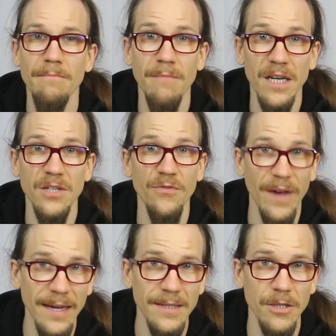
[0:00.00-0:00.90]
much
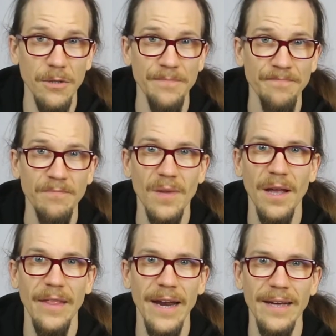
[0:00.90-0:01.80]
faster.
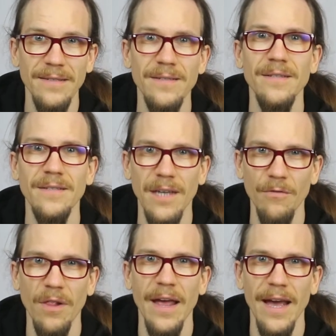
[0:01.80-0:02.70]
And that has
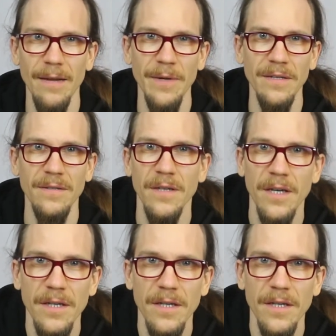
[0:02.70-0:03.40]
several elements.